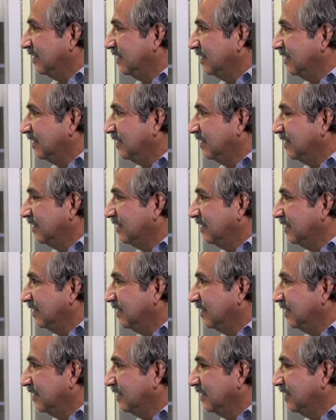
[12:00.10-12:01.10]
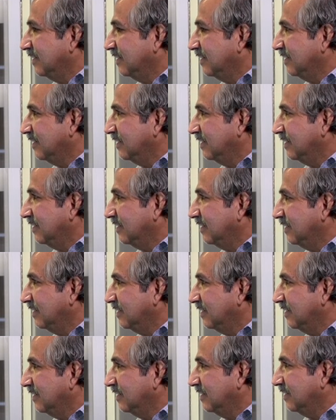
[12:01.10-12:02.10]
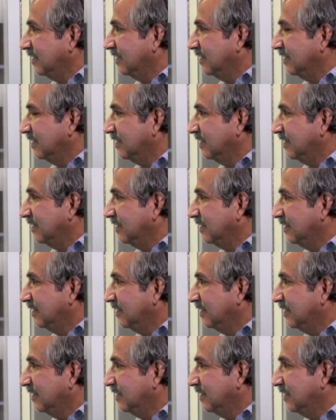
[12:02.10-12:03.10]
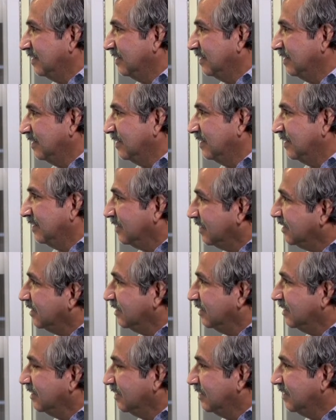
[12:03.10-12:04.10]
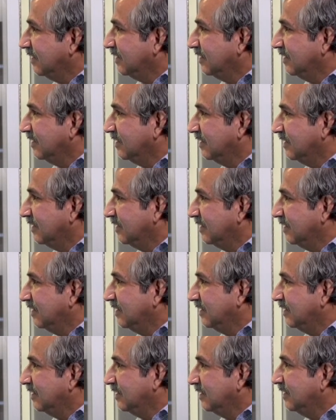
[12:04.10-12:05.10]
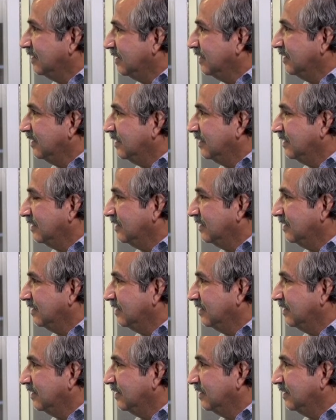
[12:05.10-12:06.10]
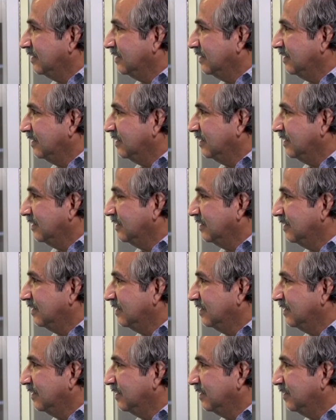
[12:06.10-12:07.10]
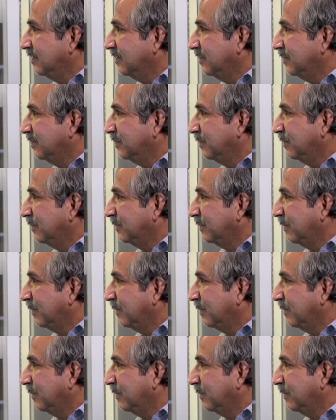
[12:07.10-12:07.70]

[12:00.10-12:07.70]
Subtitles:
[no speech]